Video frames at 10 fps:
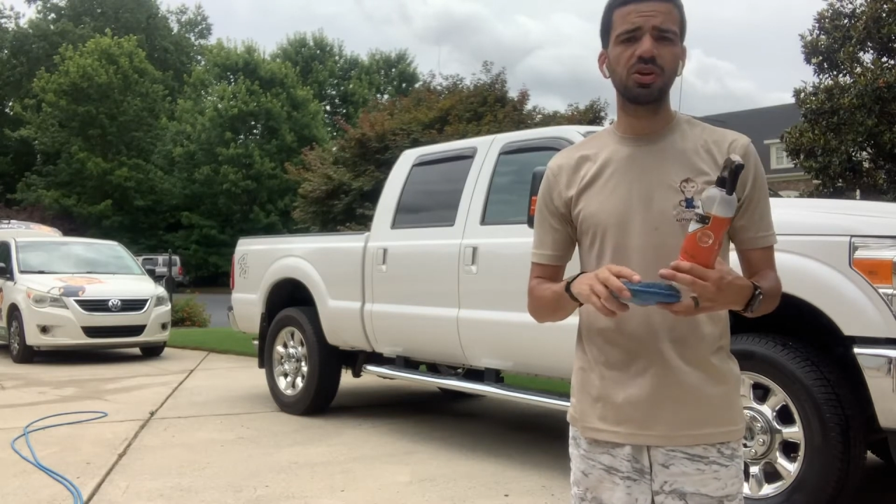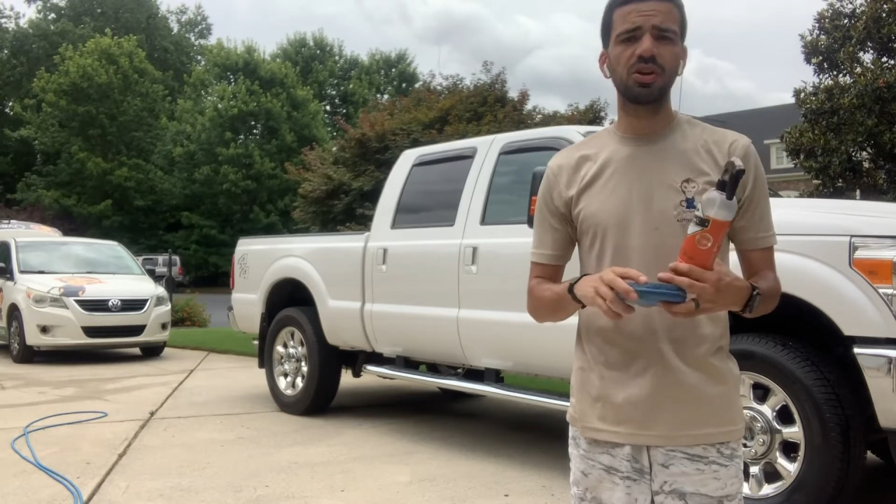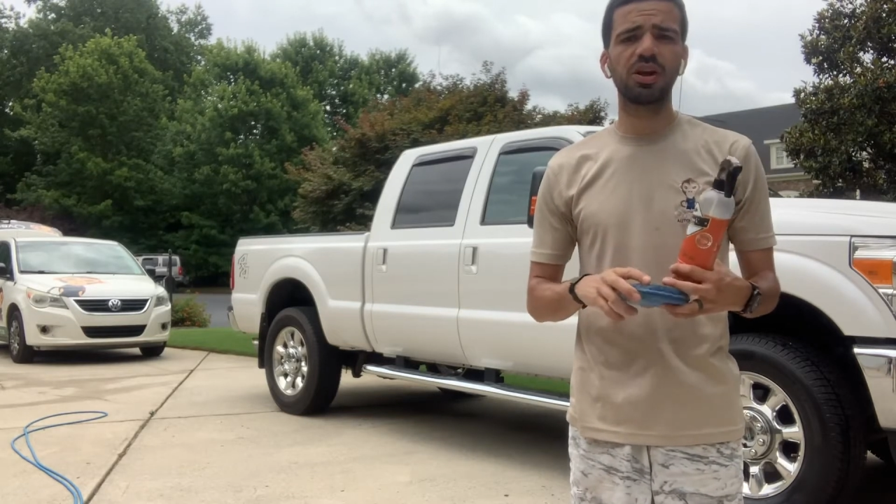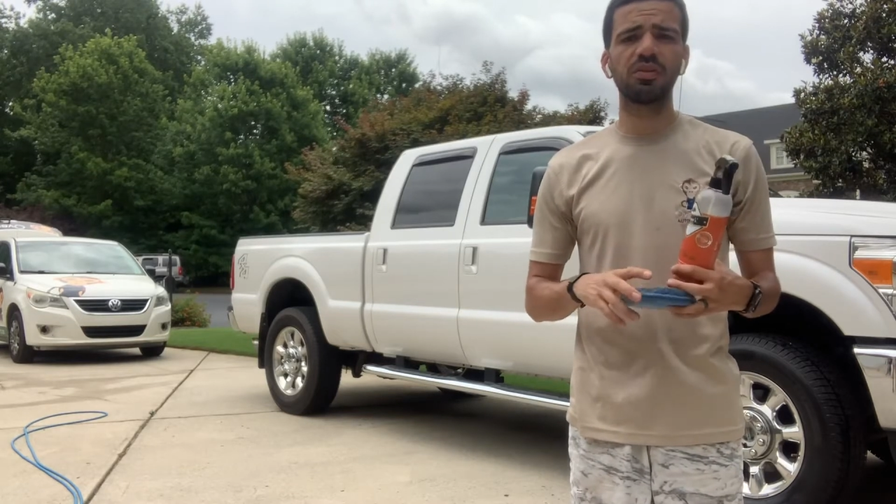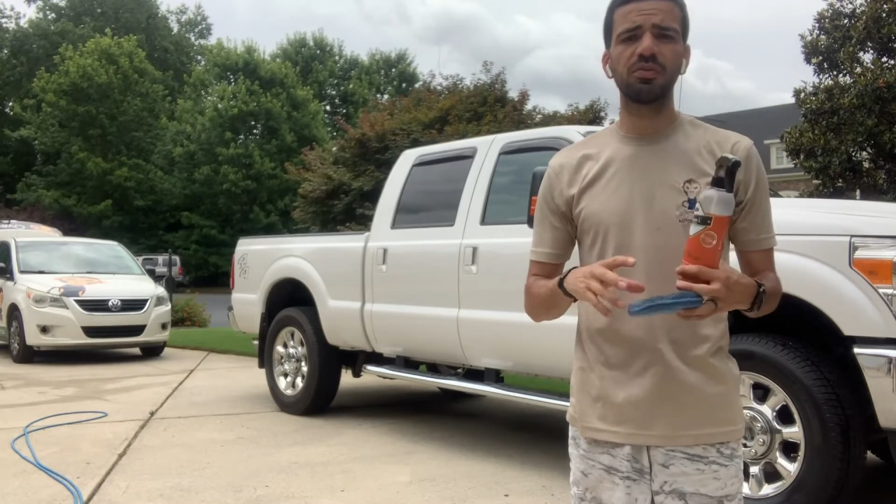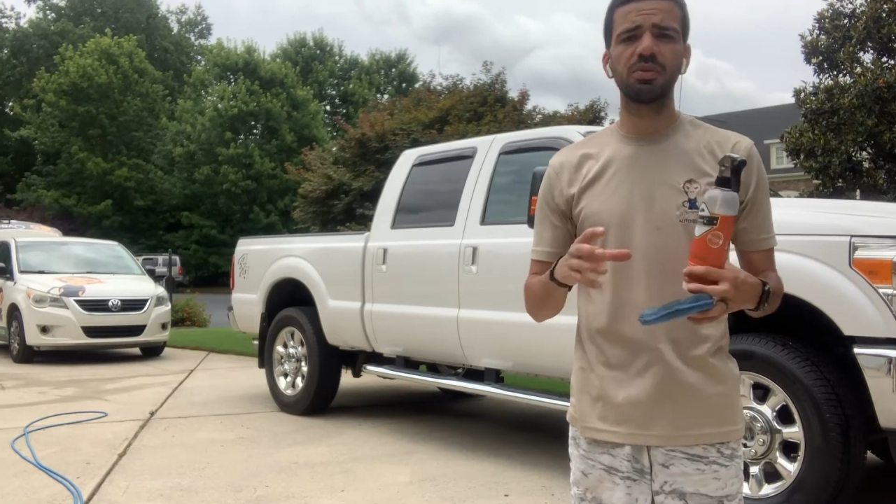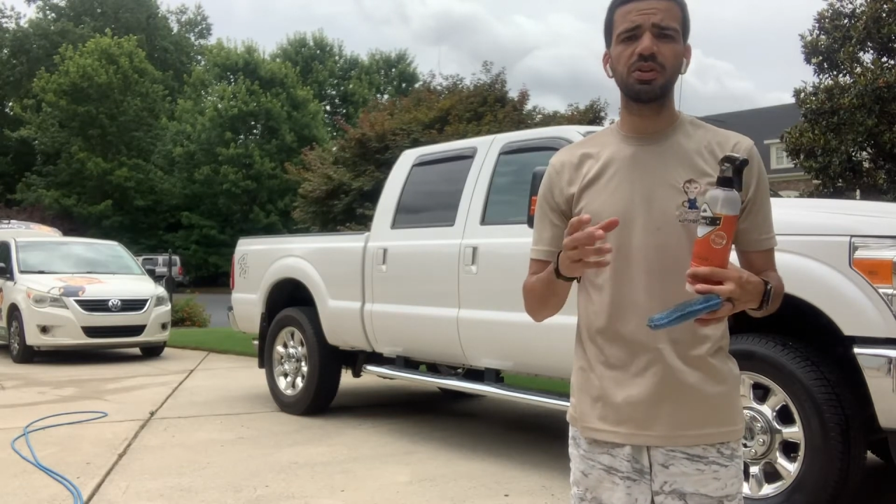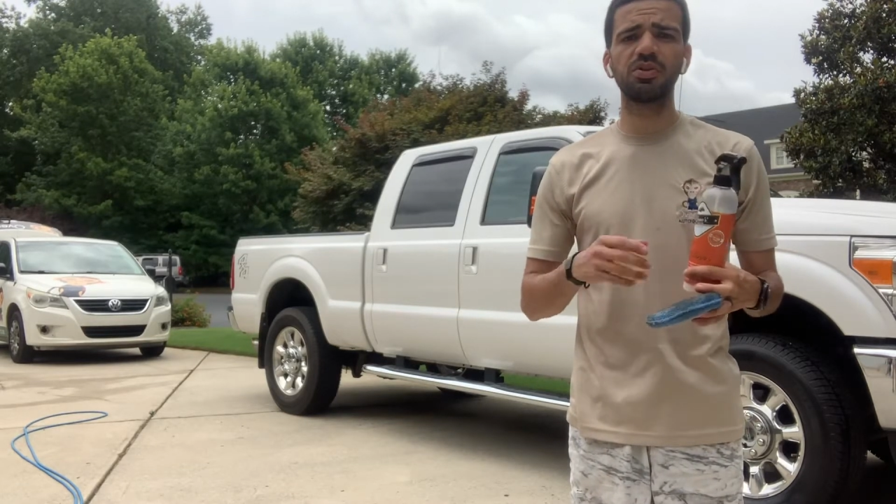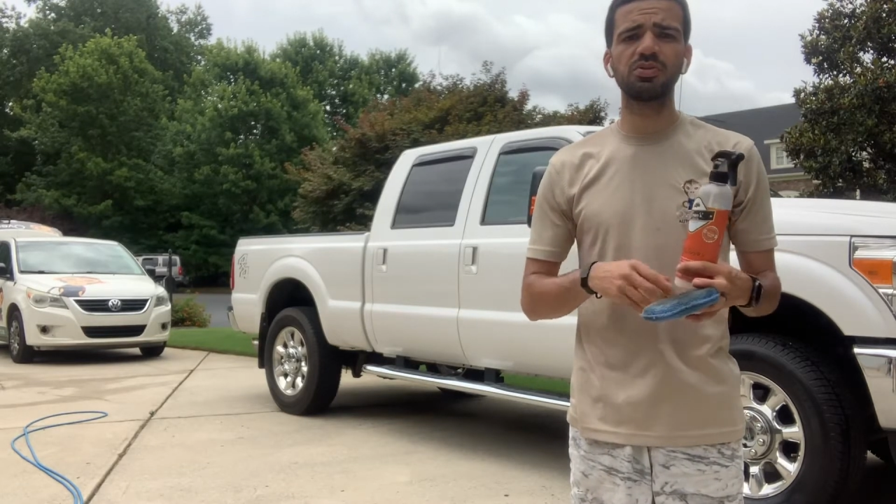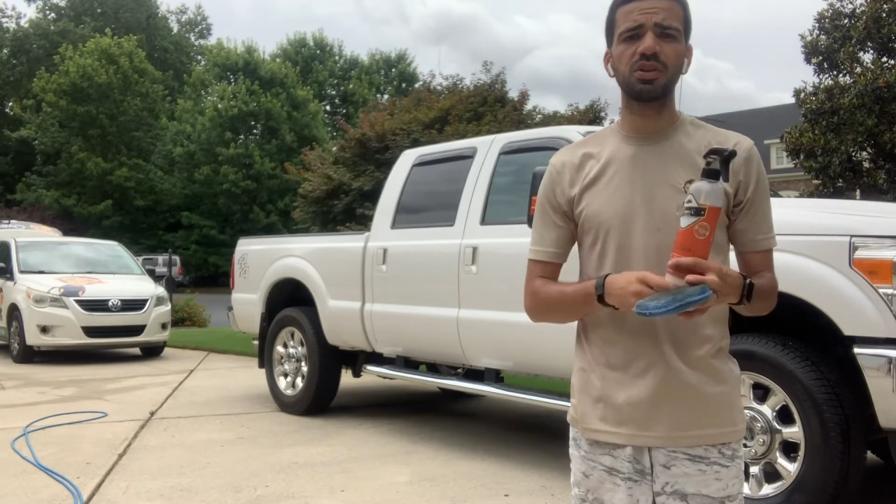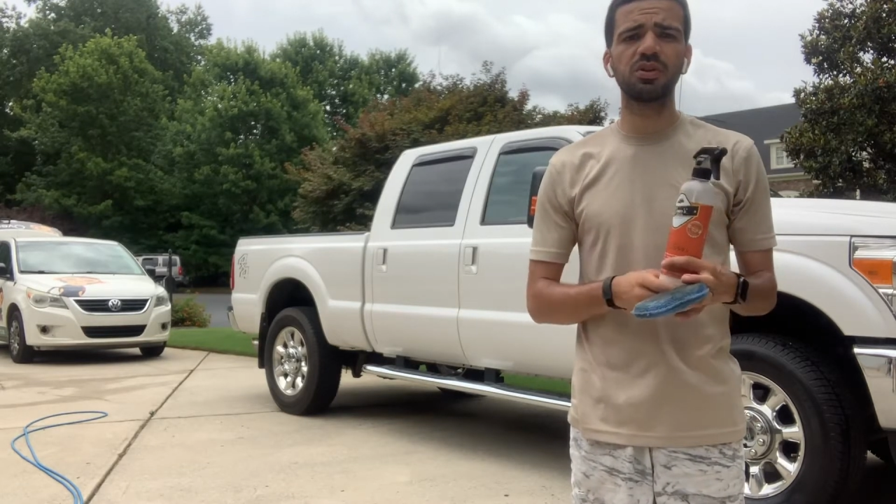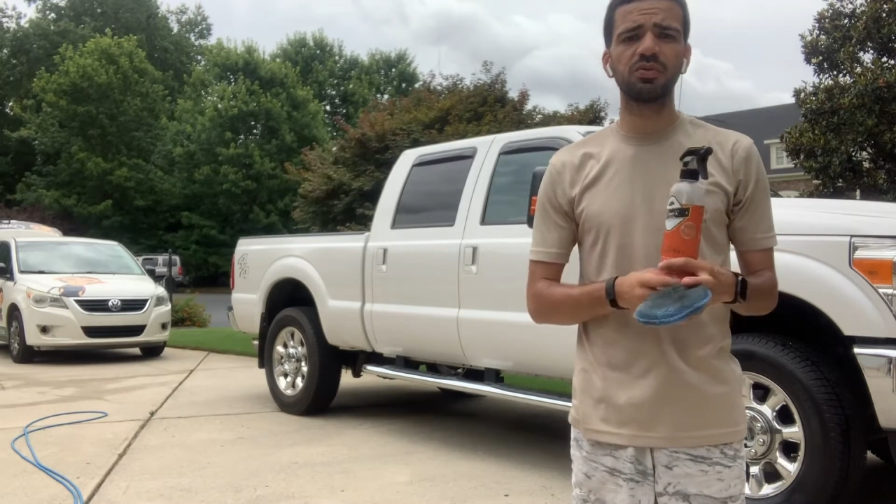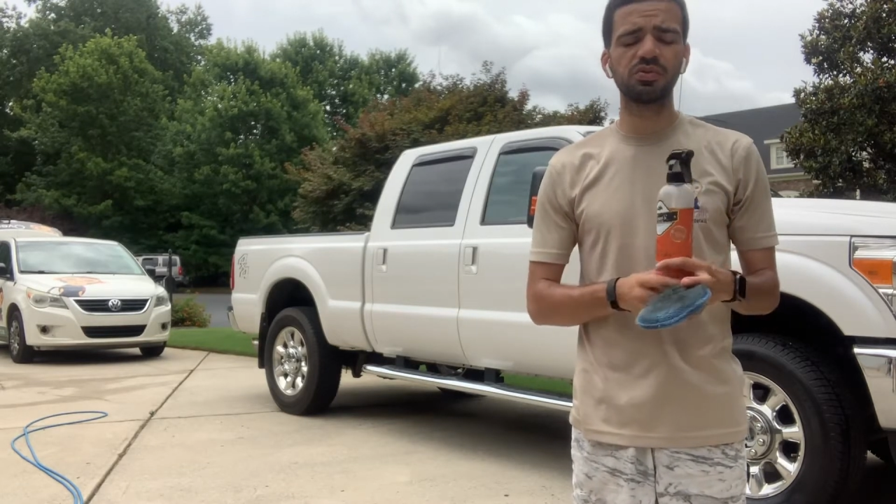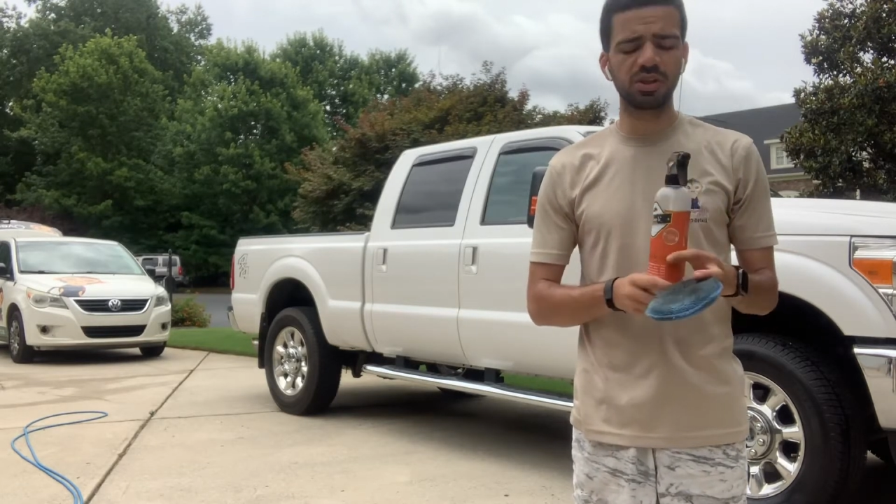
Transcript: and I've been using it a few